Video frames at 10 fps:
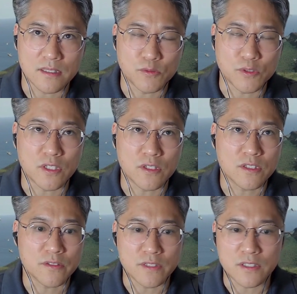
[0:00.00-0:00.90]

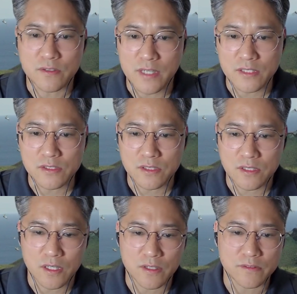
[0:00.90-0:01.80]
result of interaction
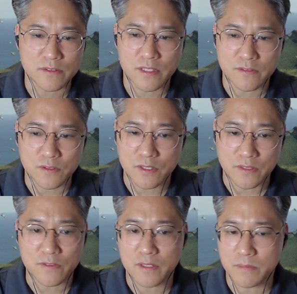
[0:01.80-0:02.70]
of several
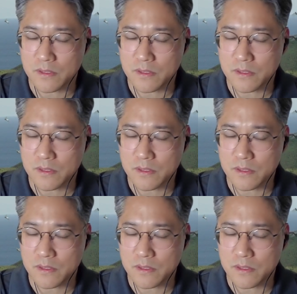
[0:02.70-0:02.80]
environmental